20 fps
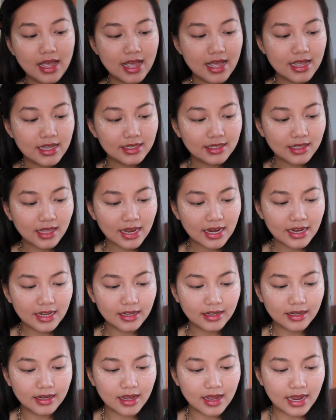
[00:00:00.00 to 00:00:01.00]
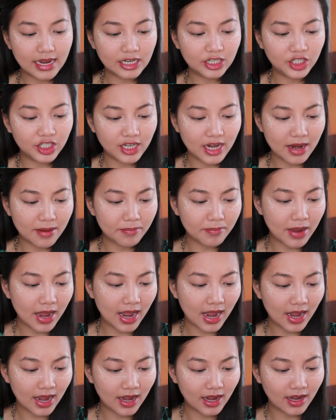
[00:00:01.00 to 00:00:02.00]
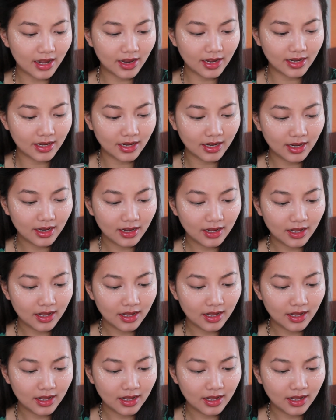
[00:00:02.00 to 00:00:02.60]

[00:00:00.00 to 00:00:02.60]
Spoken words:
It's like a champagne